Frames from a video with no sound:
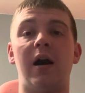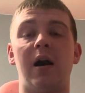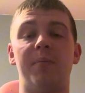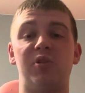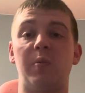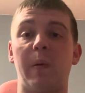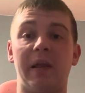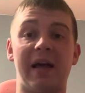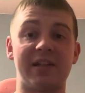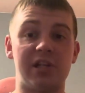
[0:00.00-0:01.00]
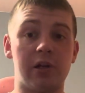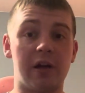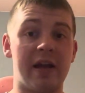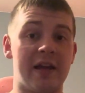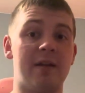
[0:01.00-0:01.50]
This would be my last year
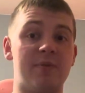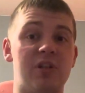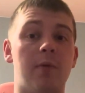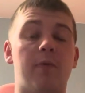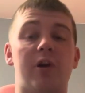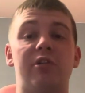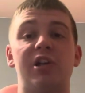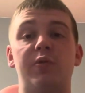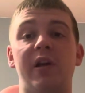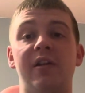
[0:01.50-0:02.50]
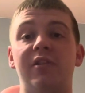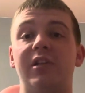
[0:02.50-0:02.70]
at NMSU before I graduate.